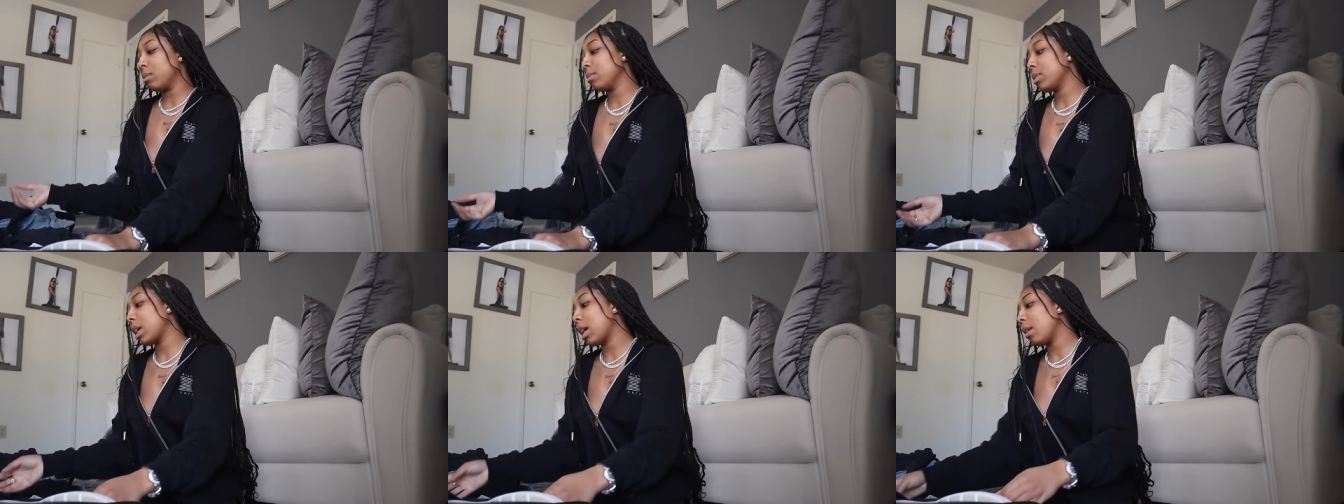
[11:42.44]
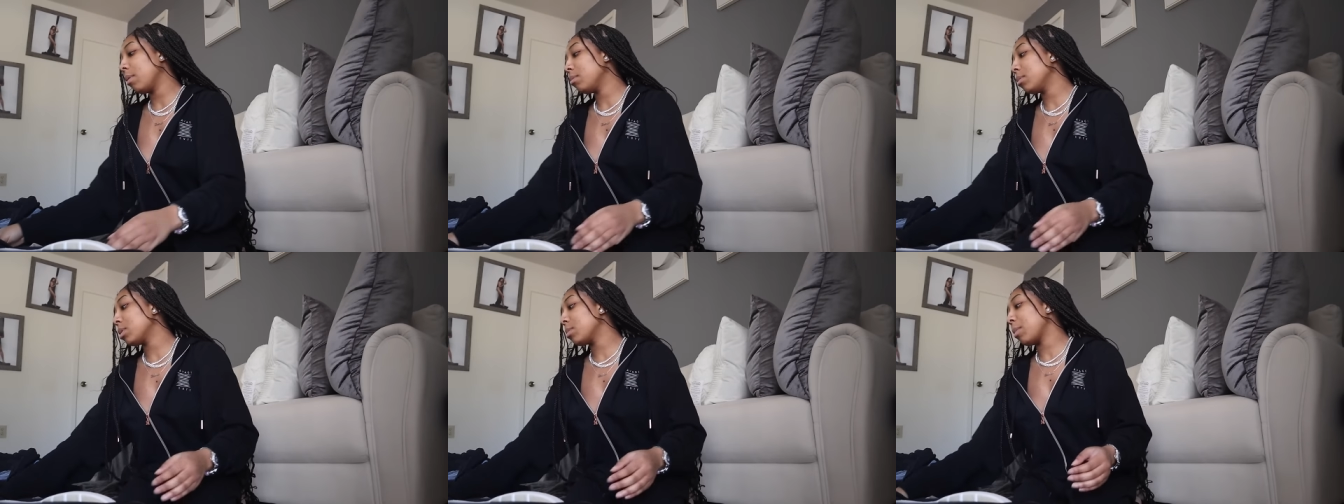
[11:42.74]

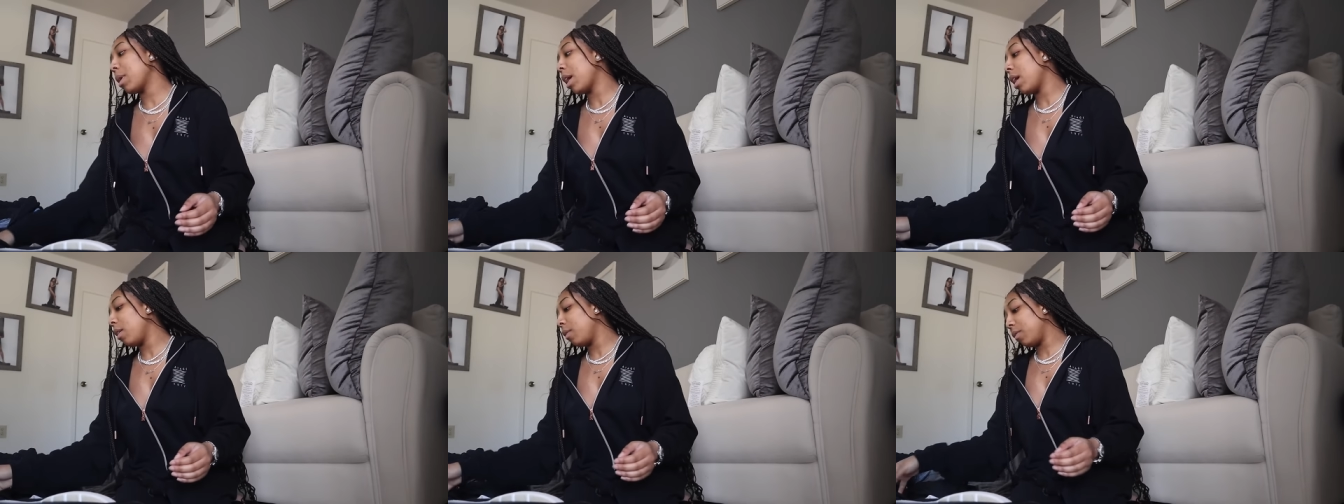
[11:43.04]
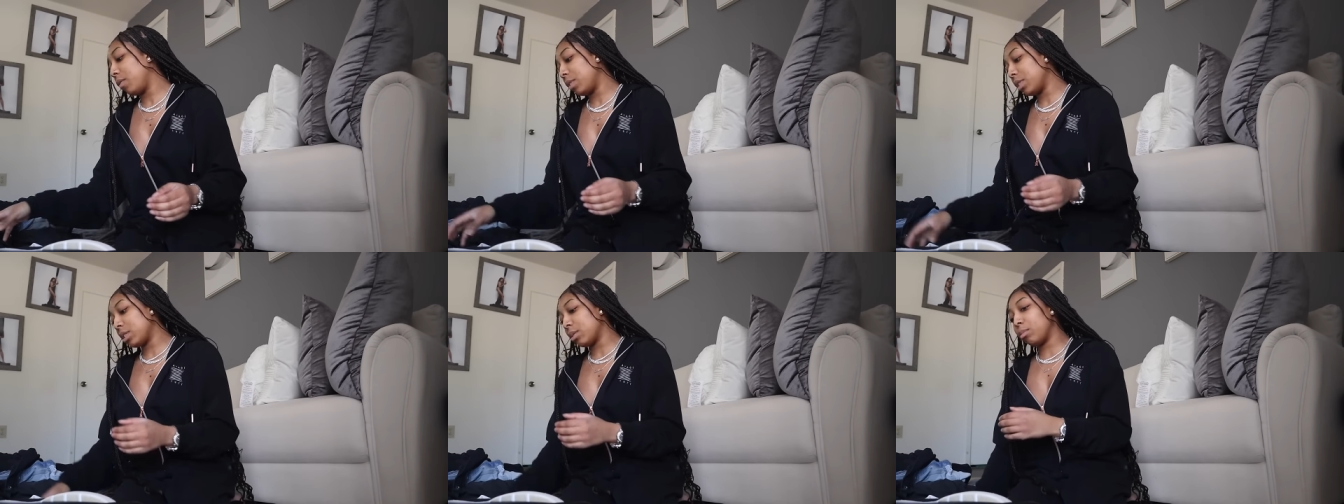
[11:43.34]
sometimes my
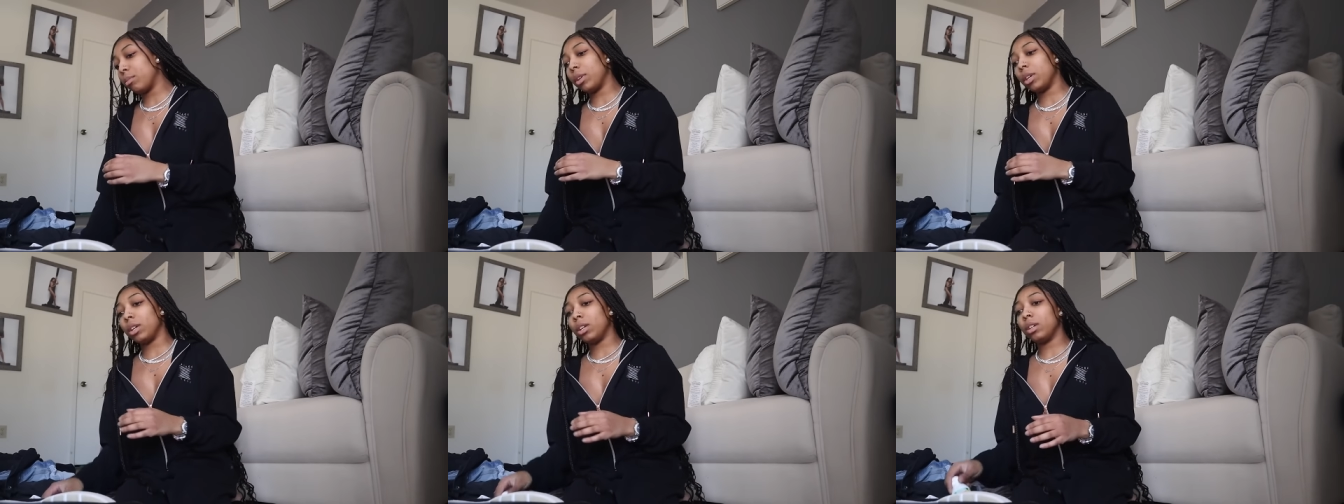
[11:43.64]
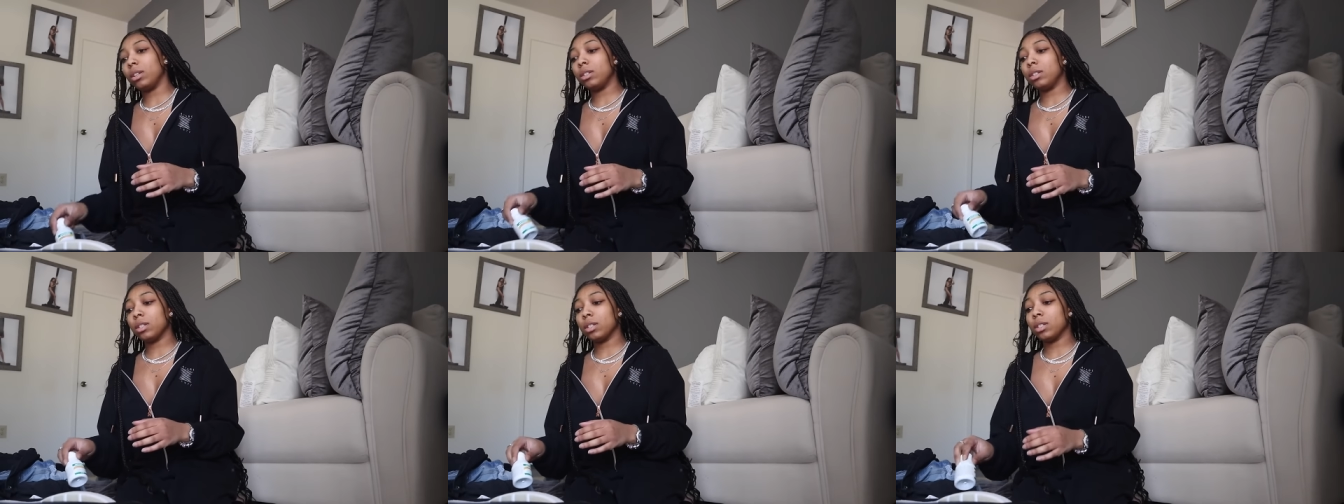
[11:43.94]
outfits
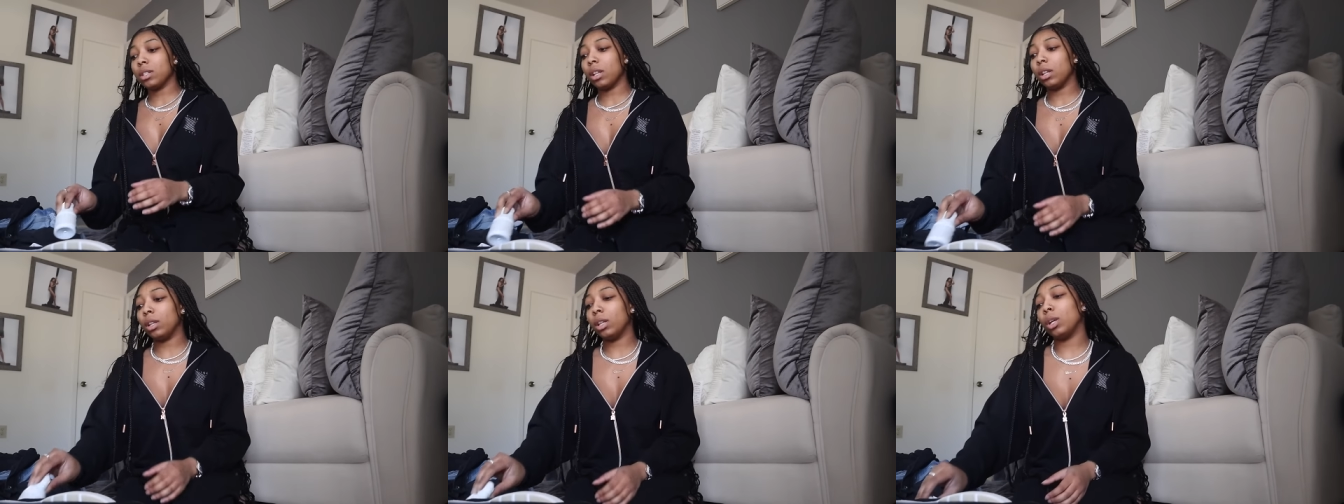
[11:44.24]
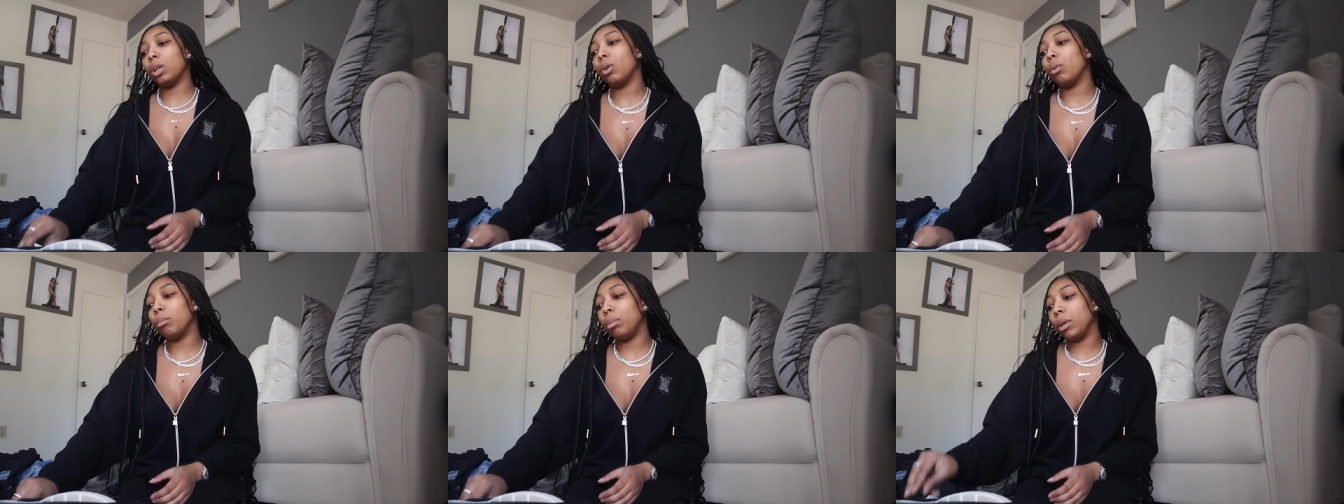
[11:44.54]
be just a
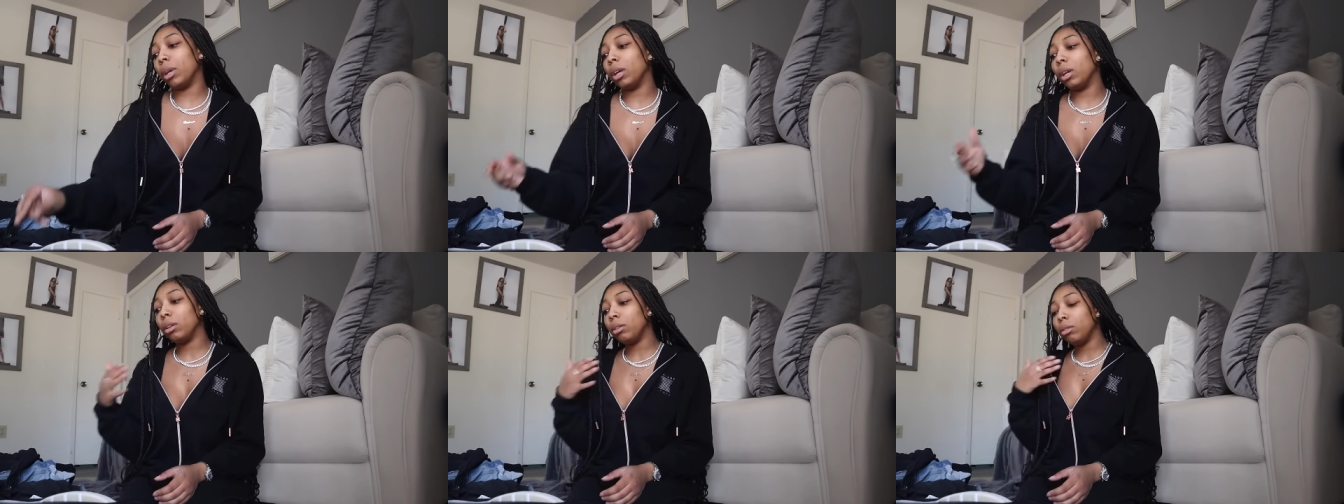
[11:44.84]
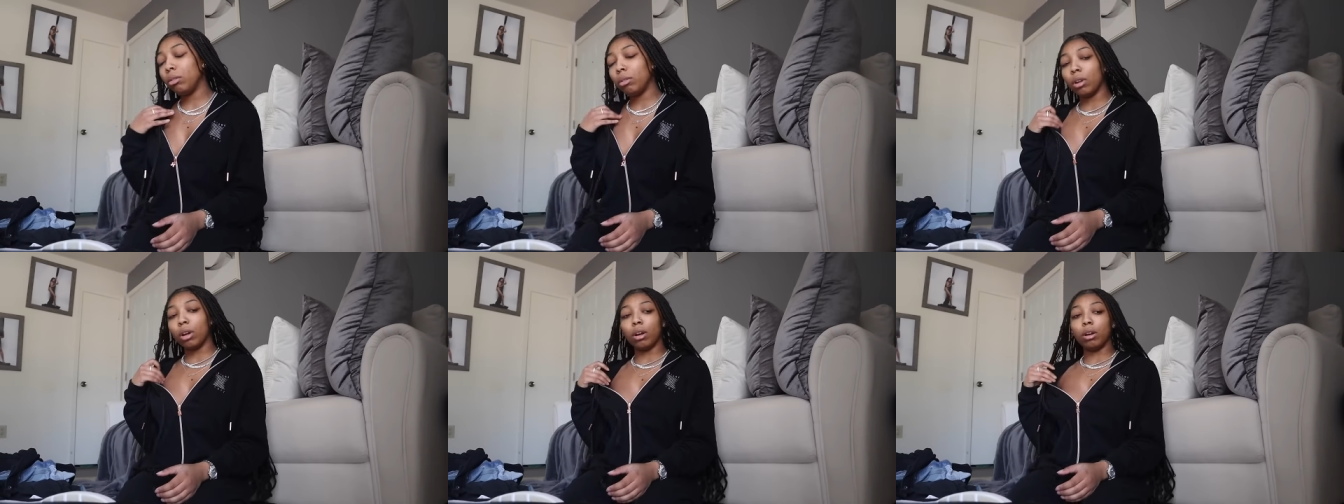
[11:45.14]
little bit,
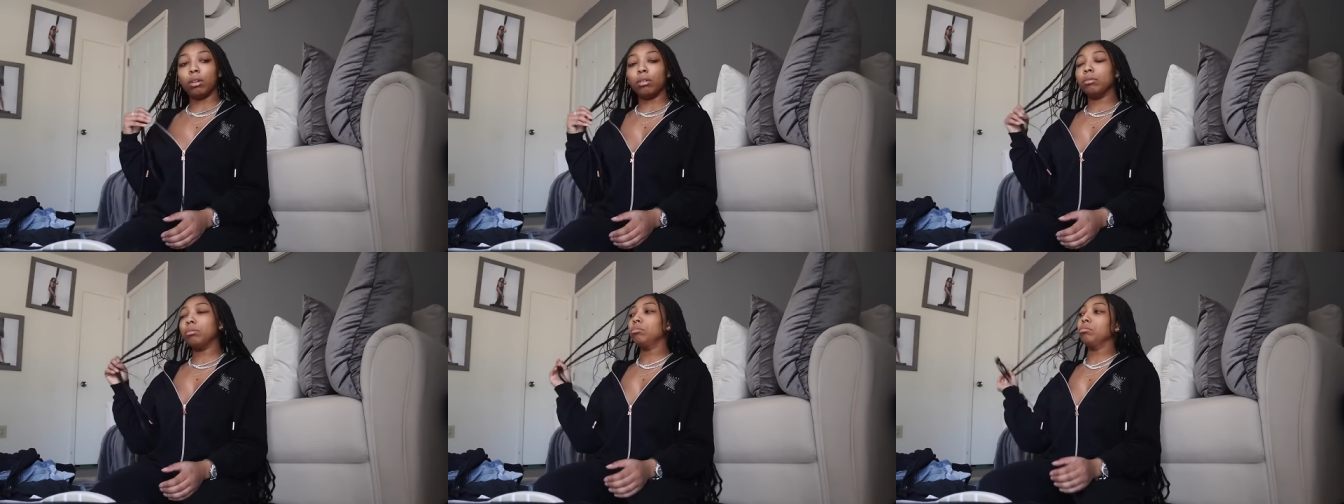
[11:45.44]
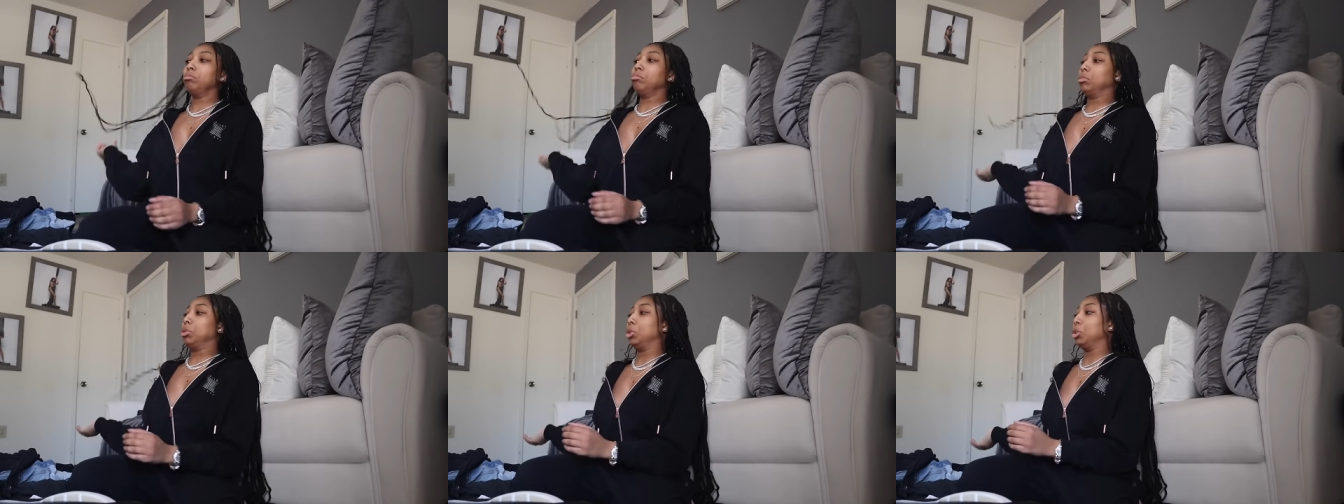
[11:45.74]
you know,